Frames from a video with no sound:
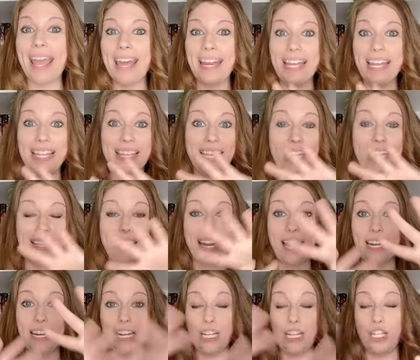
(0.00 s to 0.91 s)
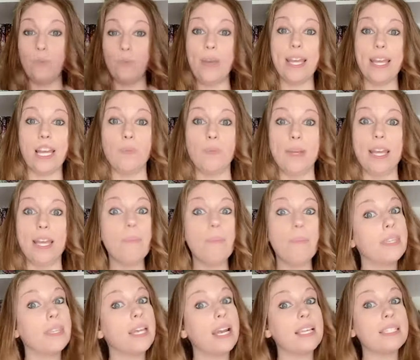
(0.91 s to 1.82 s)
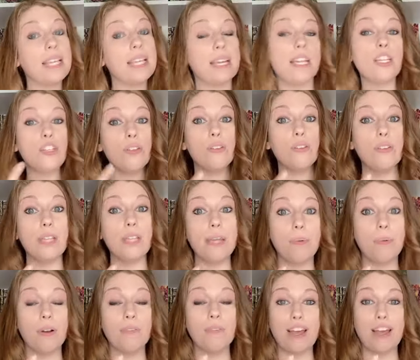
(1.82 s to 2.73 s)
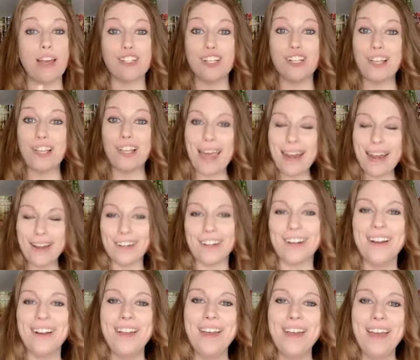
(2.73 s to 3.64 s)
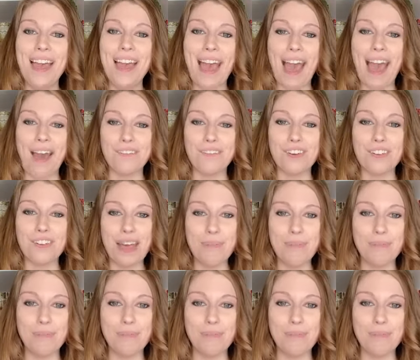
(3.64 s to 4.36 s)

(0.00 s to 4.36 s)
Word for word: Anything that I need to tweak, I tweak up, and then I send it to the professional editor after that